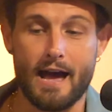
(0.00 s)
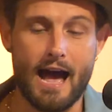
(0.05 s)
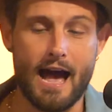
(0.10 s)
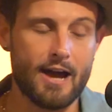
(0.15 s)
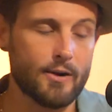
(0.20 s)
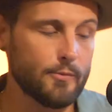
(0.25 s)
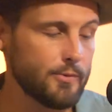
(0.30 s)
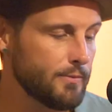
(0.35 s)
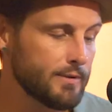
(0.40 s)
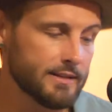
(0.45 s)

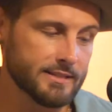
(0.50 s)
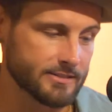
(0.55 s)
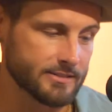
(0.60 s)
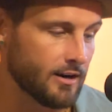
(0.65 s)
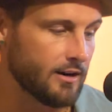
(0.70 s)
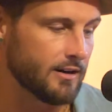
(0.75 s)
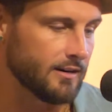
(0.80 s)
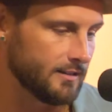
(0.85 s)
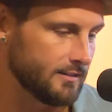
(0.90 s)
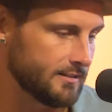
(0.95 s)
how do we want to
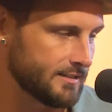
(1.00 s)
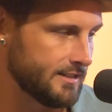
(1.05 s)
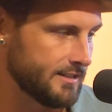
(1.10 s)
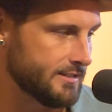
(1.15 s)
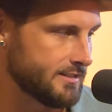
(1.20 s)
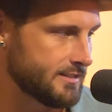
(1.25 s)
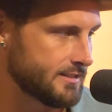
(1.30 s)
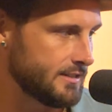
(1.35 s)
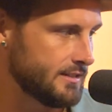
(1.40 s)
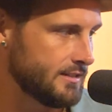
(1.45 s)
start
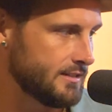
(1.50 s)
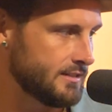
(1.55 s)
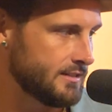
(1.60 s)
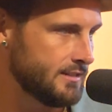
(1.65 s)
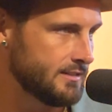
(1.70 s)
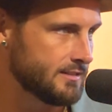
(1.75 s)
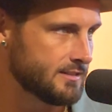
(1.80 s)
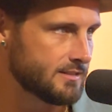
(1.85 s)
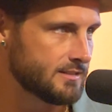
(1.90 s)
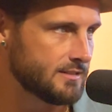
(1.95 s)
this
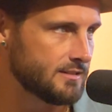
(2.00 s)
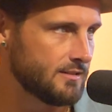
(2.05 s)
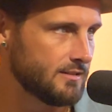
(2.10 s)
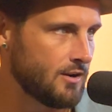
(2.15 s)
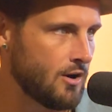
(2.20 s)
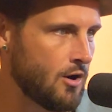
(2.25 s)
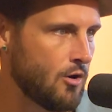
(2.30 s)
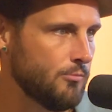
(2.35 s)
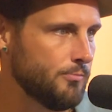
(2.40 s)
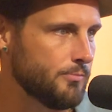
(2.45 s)

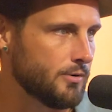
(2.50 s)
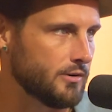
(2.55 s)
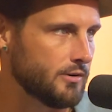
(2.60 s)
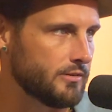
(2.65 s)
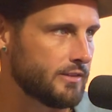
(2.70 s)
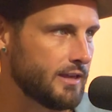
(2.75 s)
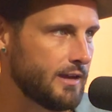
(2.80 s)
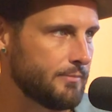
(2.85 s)
home birth